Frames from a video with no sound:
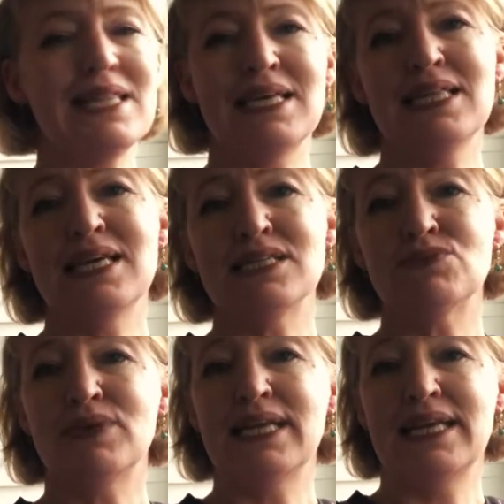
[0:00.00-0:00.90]
thing
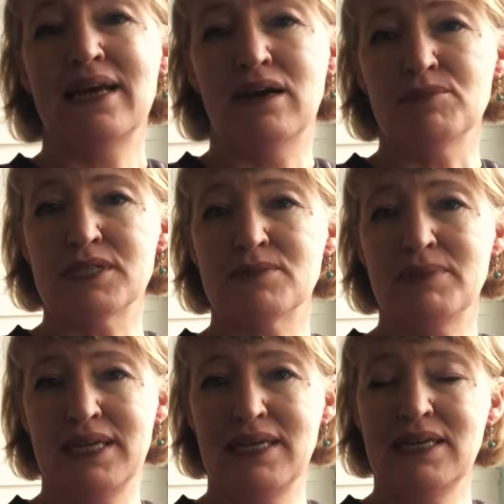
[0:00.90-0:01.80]
that's really helped
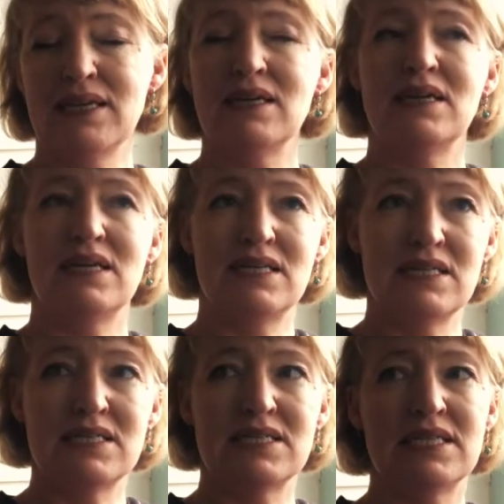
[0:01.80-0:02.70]
me
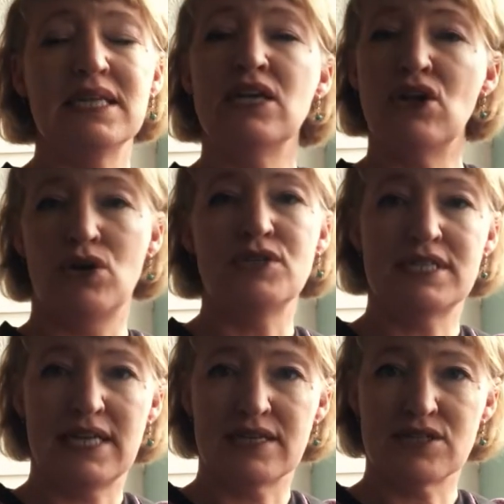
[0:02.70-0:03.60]
is the low
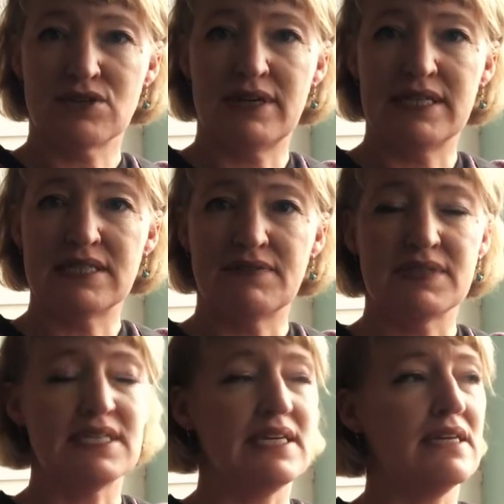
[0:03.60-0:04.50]
stakes
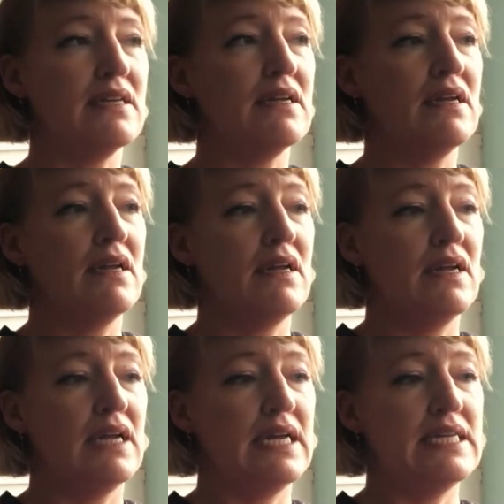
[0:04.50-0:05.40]
creativity.
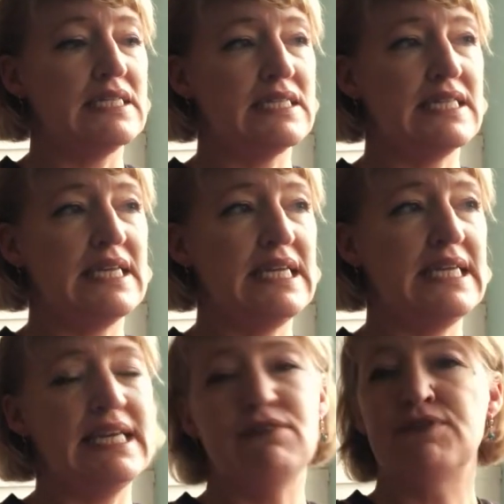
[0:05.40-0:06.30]
It's
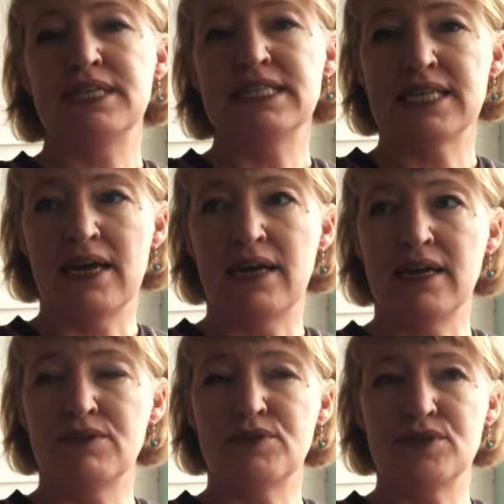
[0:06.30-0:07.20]
the
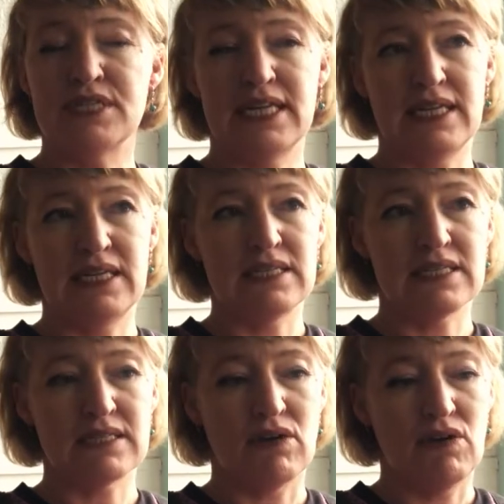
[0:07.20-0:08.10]
everyday
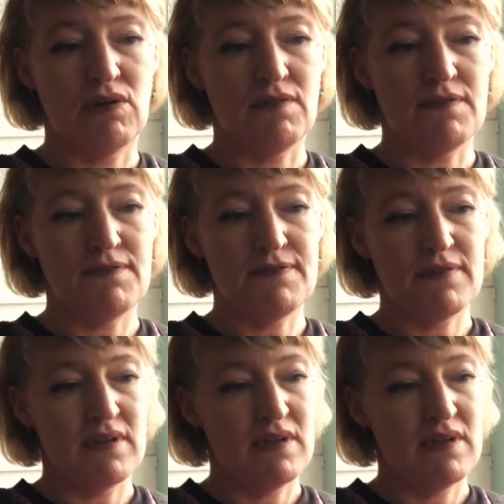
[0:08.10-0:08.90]
routines of